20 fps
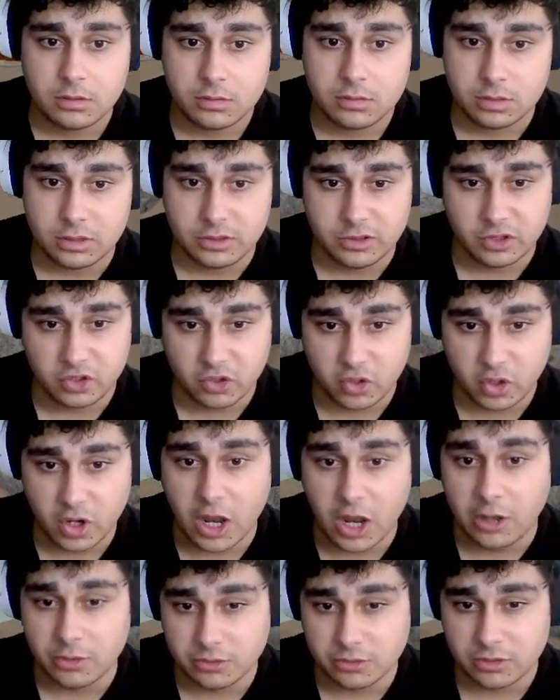the
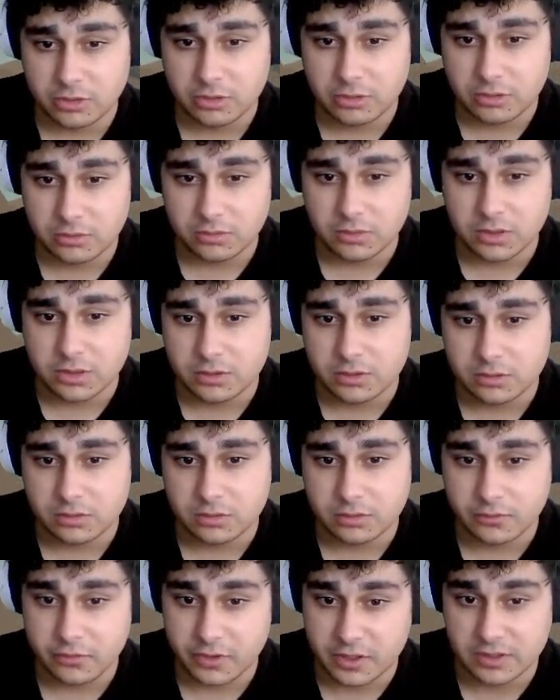ground when you're
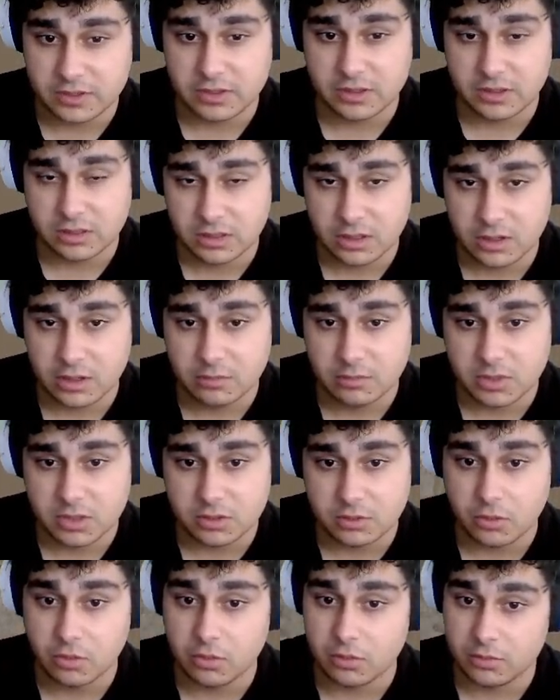facing an enemy
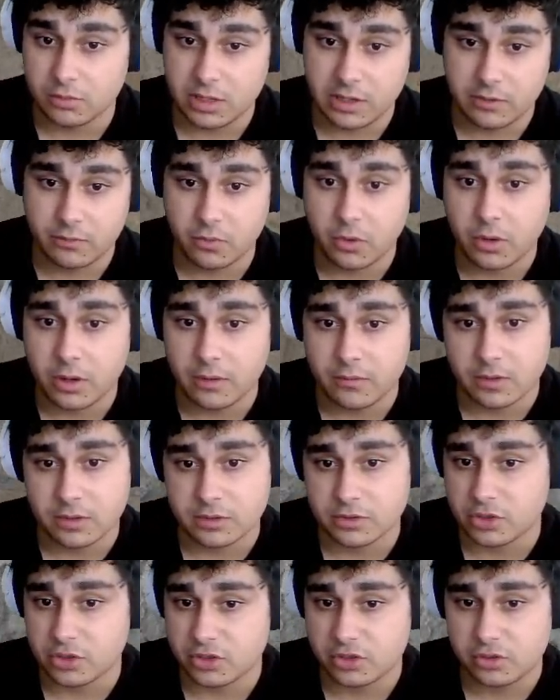or wherever.
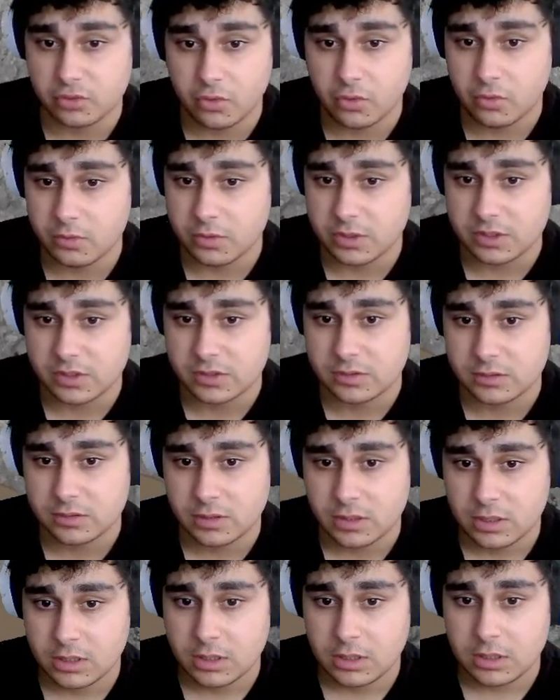Just always
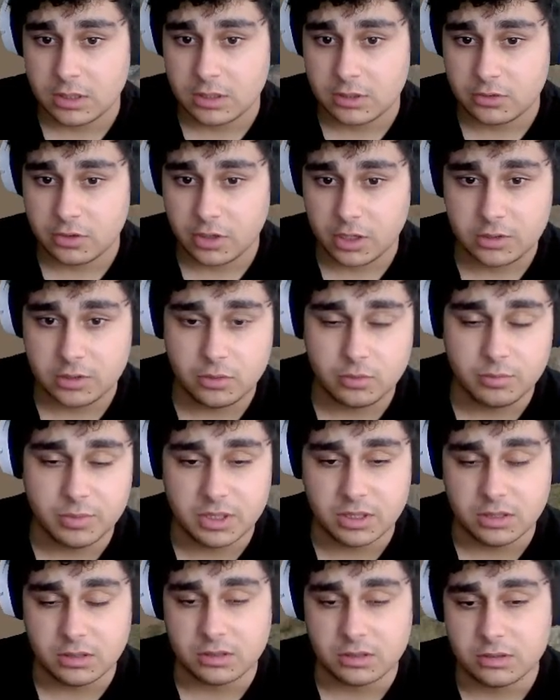try to
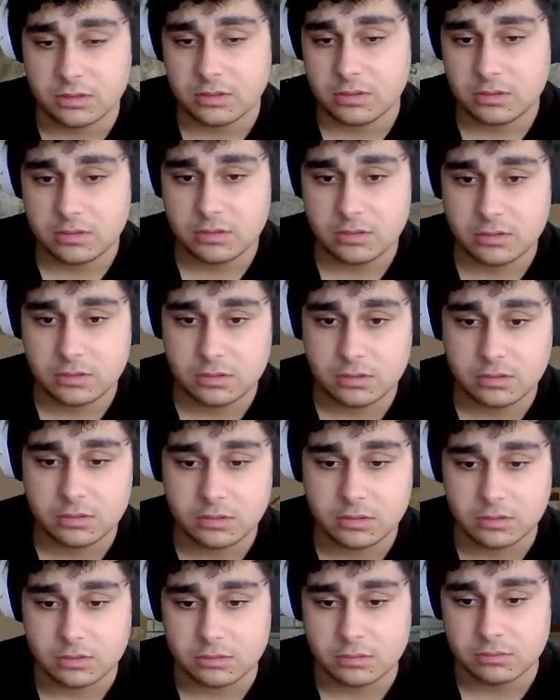be
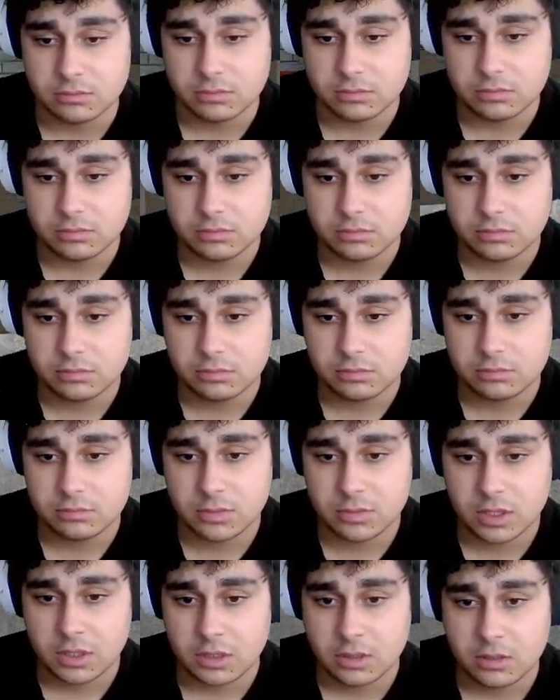
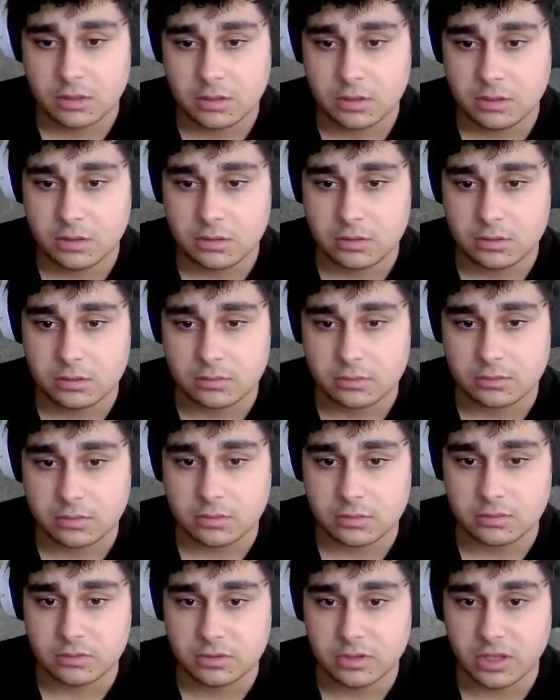I don't
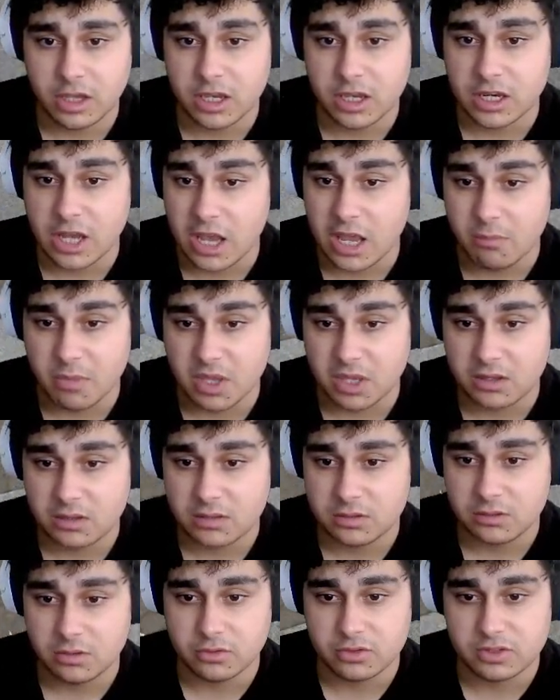know, dynamic.
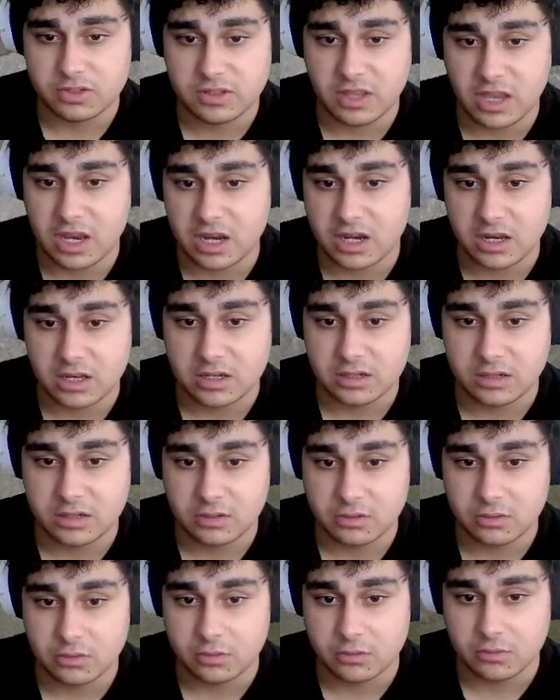Don't stand
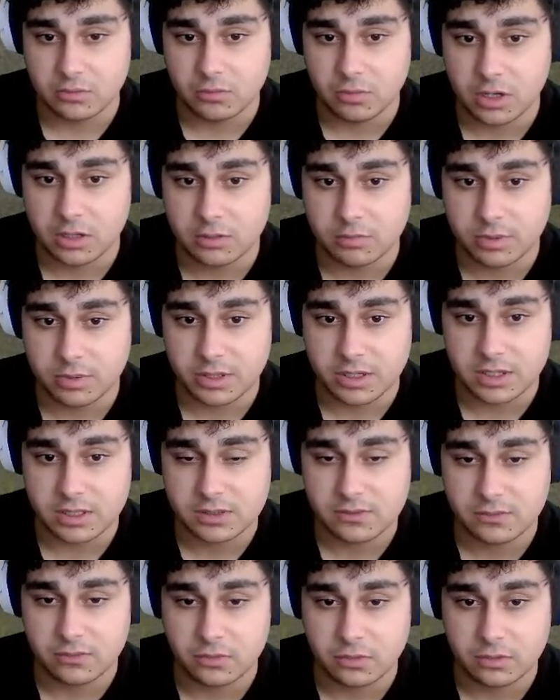on one place
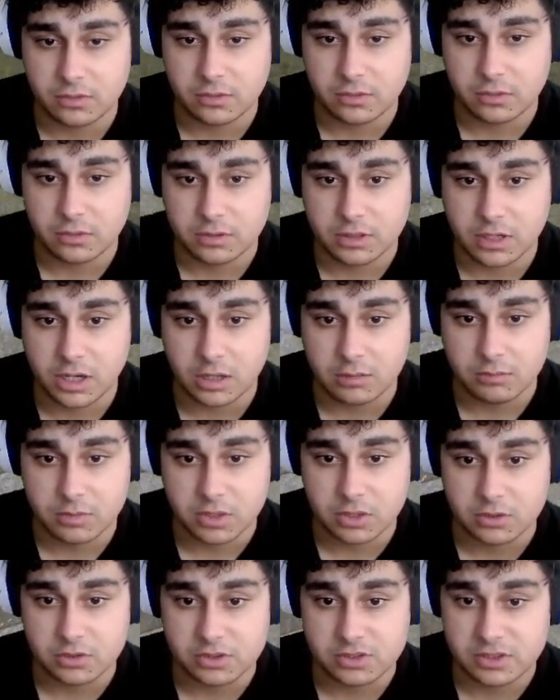for a long time
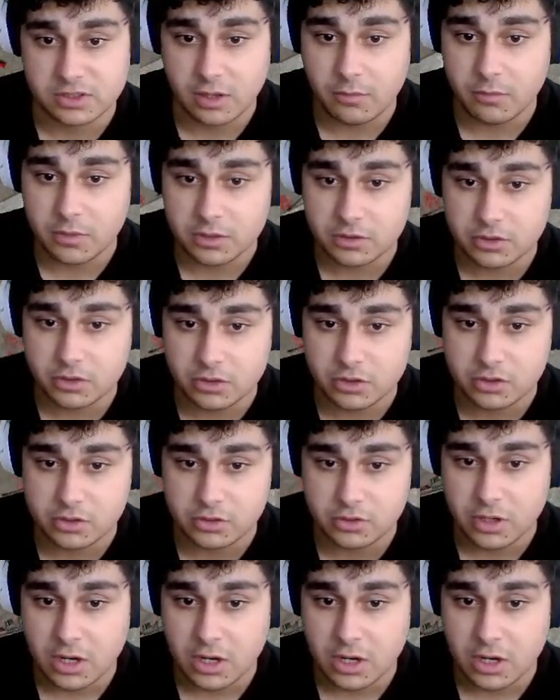because someone just